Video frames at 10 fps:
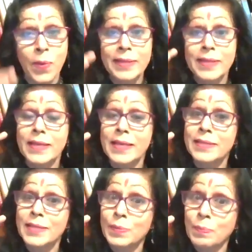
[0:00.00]
whether
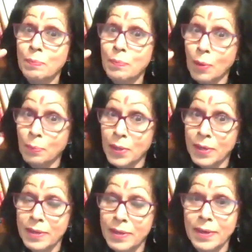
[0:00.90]
it is
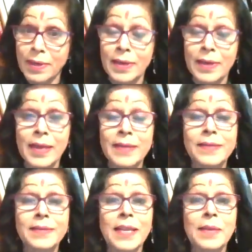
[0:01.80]
popular
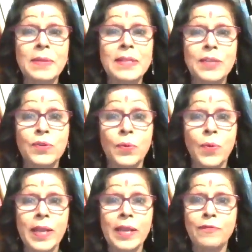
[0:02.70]
entertainment that you're
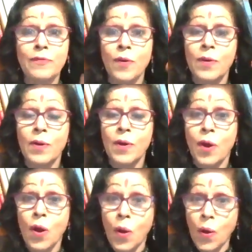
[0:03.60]
going in for,
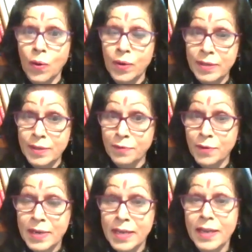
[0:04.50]
or a
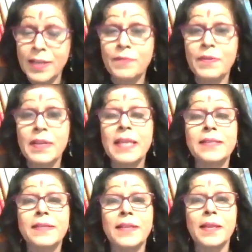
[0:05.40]
different kind of an
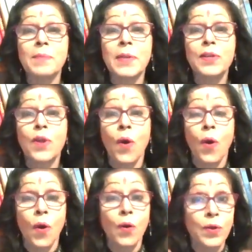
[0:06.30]
entertainment,
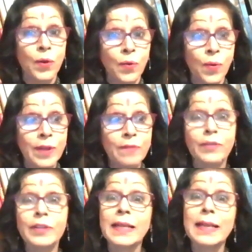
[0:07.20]
or you're going
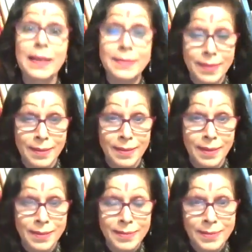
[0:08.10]
for the classical arts.